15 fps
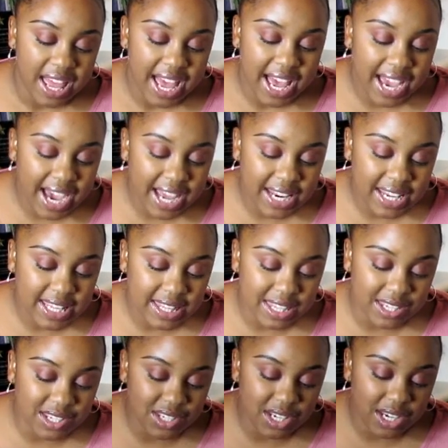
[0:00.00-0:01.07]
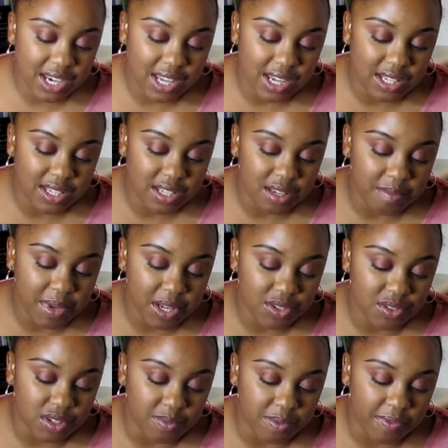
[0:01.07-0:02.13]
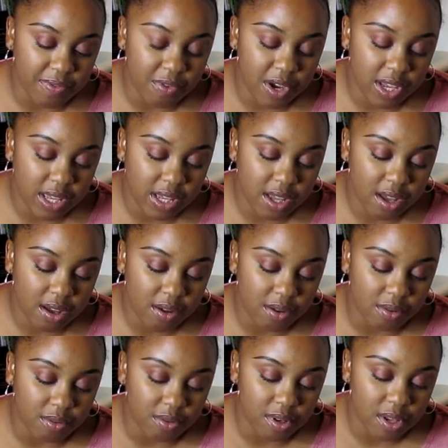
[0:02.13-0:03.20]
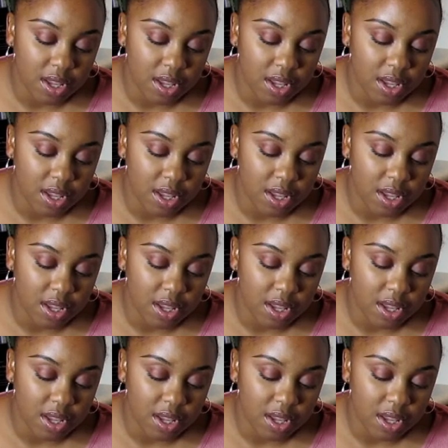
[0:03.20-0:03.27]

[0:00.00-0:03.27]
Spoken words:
"I gotta get this chicken into the mistress before it get cold."